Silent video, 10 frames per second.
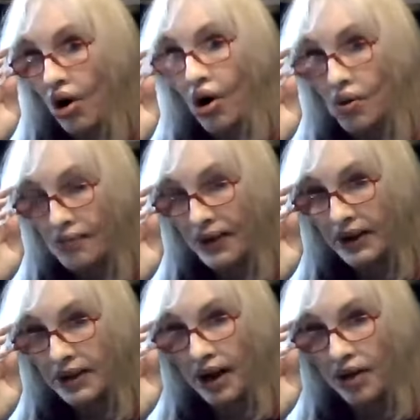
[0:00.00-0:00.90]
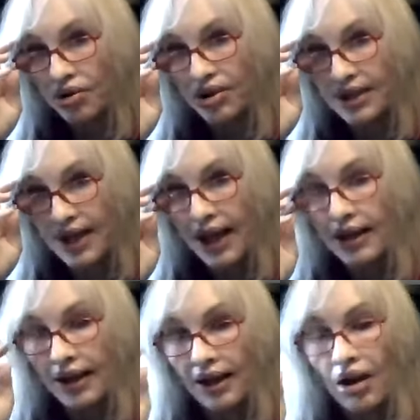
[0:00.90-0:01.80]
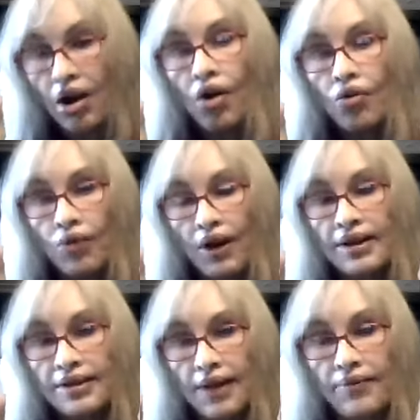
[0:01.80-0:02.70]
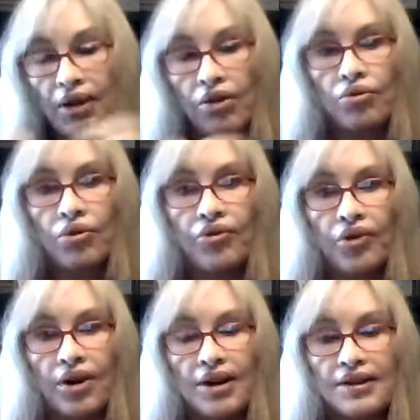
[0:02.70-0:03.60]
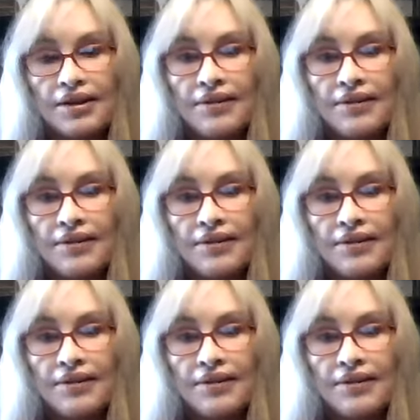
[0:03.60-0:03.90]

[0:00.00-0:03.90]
open to understanding what is coming through for us.